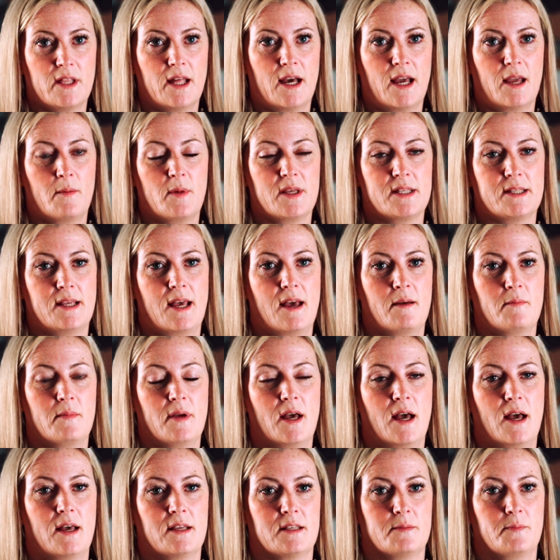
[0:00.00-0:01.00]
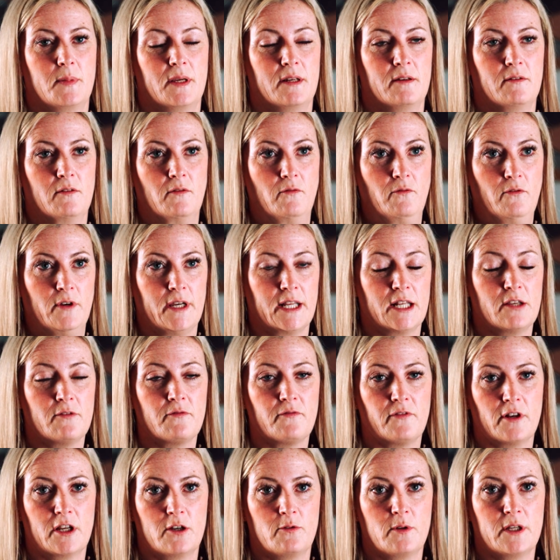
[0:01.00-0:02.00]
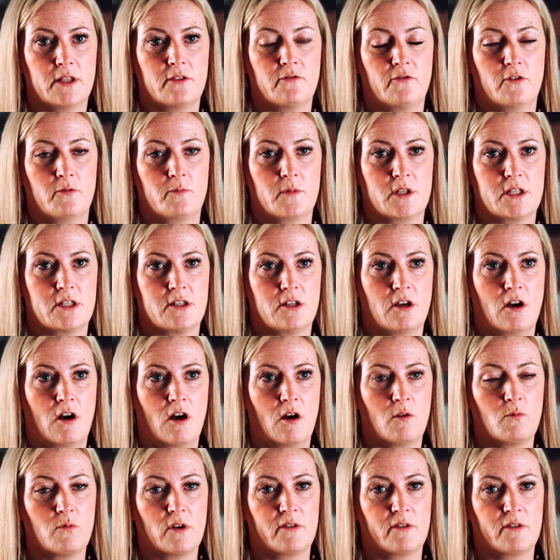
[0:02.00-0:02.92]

IMSM has been really fluid from the start.